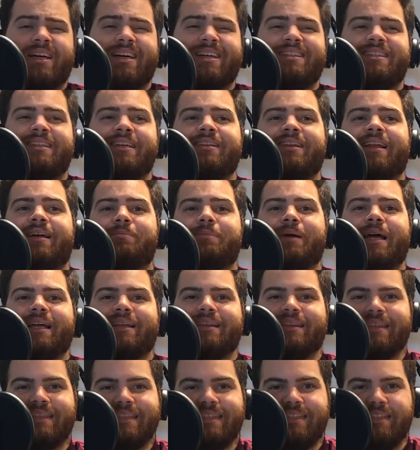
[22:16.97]
until I'm
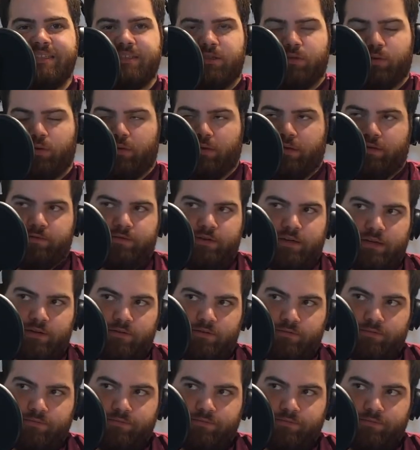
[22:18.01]
at least 25.